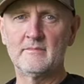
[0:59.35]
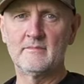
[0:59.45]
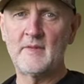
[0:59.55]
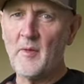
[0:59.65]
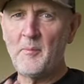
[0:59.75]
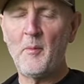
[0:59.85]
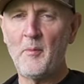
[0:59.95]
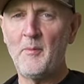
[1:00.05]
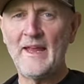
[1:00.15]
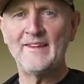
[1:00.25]
Now the
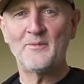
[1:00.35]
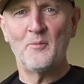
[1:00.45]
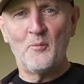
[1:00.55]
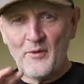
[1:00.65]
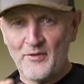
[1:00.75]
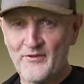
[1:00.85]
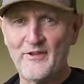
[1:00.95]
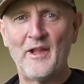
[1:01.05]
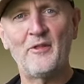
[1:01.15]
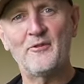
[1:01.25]
problem isn't with the
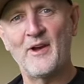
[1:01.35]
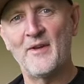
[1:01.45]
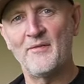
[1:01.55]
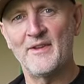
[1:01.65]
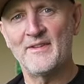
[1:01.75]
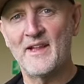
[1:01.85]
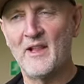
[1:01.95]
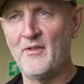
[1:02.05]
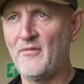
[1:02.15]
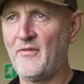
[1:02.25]
stealth driver
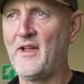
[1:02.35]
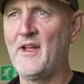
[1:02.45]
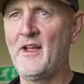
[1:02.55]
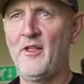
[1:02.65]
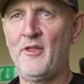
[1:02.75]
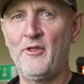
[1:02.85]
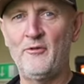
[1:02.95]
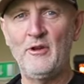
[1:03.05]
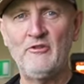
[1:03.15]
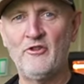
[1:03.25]
itself. The
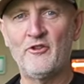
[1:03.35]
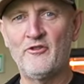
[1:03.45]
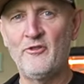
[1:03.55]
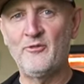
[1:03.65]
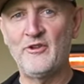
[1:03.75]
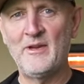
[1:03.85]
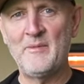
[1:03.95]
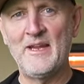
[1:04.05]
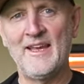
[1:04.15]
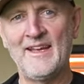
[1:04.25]
three shots you see
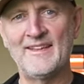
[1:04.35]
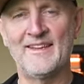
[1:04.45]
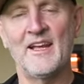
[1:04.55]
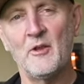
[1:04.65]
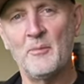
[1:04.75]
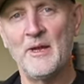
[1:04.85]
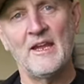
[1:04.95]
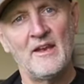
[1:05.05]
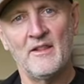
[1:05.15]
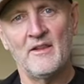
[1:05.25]
me hit at the
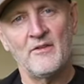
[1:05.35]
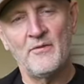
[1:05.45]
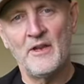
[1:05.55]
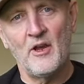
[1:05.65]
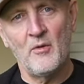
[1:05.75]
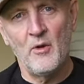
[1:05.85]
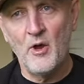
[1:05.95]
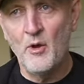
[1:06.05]
beginning of this video